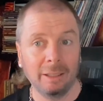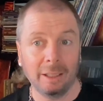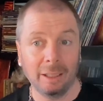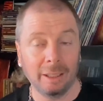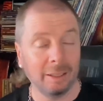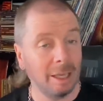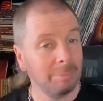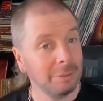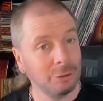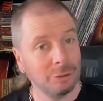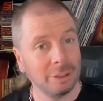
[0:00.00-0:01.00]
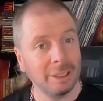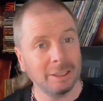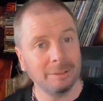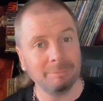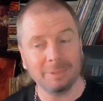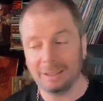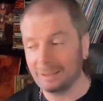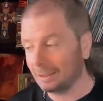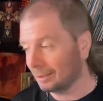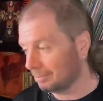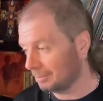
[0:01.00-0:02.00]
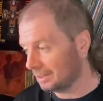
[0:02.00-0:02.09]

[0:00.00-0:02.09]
And Happy New Year. Um,